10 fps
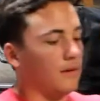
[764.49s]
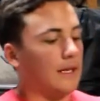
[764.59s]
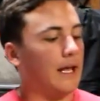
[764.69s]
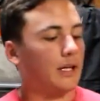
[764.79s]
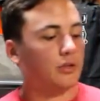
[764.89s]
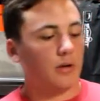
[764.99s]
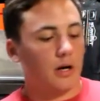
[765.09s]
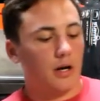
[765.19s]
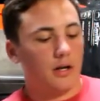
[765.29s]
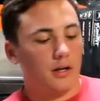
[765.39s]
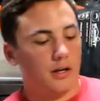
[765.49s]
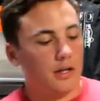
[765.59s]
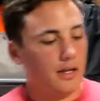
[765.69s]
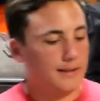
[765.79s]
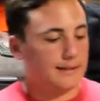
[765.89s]
The next rod
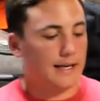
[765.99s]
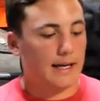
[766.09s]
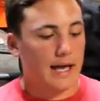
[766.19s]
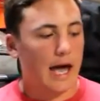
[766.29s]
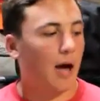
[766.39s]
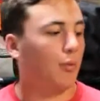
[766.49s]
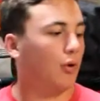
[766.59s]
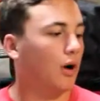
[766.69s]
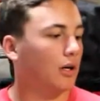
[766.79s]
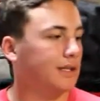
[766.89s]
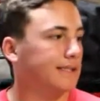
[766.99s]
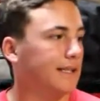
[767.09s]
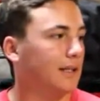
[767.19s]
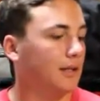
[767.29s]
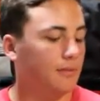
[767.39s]
is a Abu
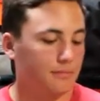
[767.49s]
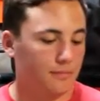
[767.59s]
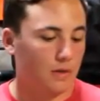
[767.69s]
Garcia.